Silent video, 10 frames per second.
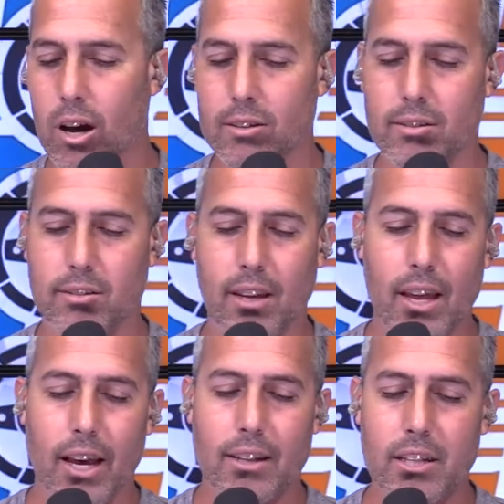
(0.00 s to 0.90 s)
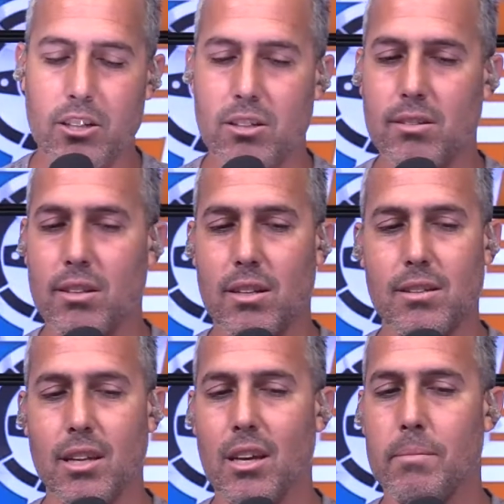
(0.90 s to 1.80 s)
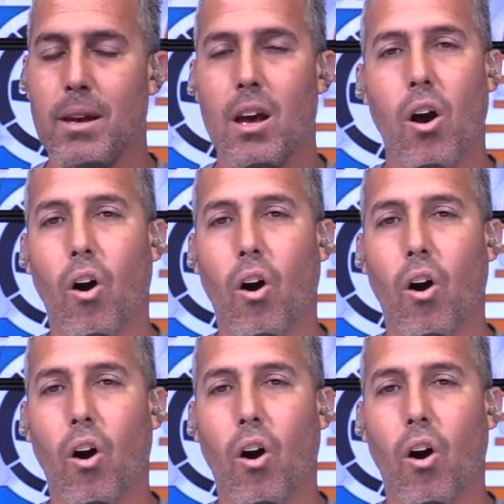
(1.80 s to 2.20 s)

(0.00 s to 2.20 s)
losses, additions to the team,